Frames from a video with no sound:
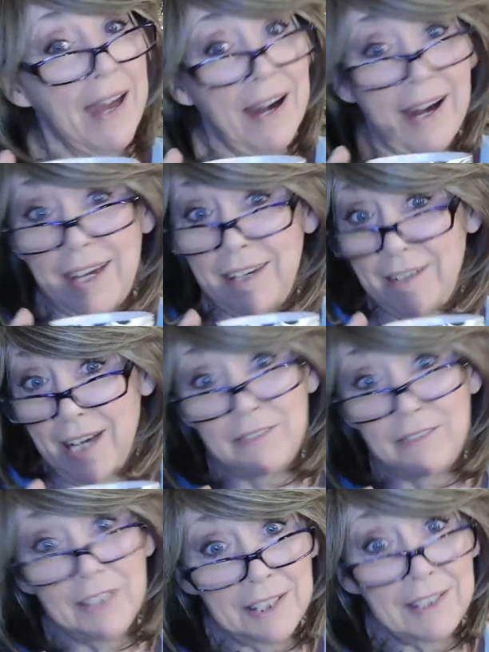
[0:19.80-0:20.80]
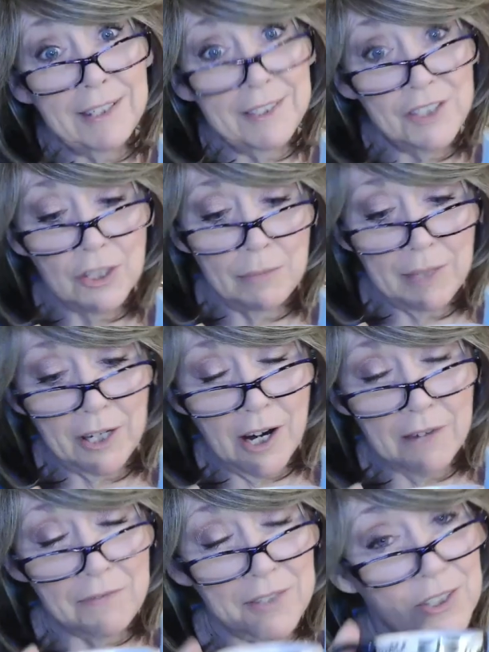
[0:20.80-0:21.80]
I, I really enjoy my
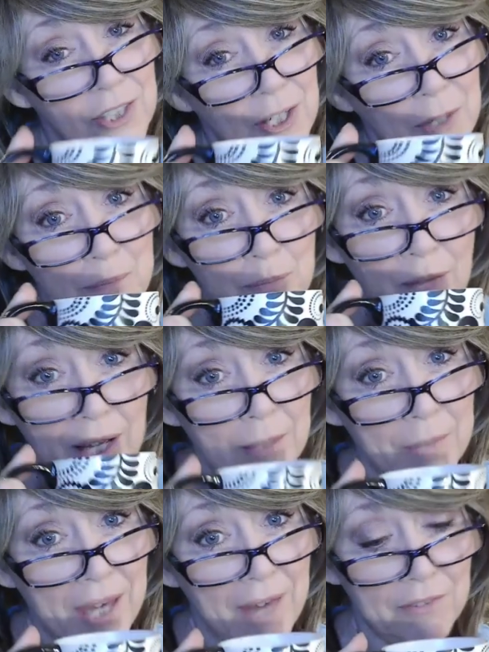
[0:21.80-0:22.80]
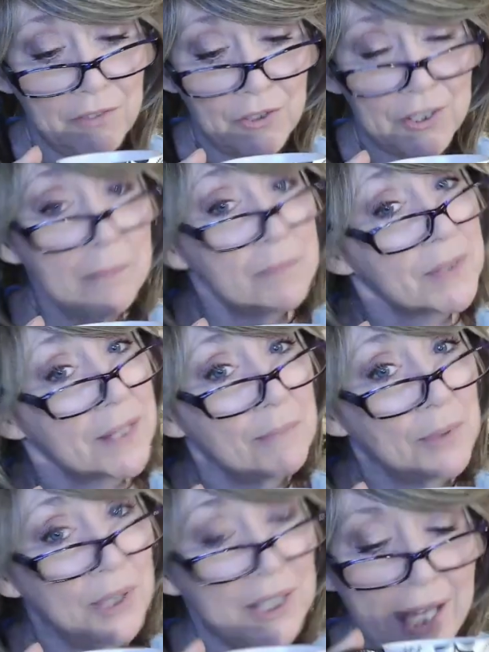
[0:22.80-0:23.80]
coffee, so let me have a few sips and then
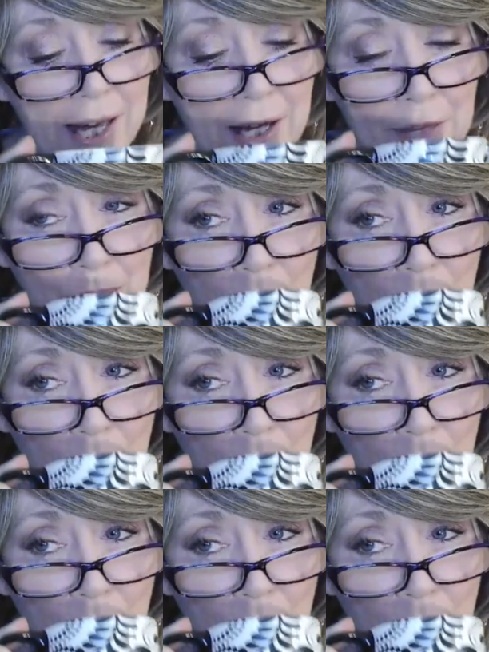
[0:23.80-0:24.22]
put it down.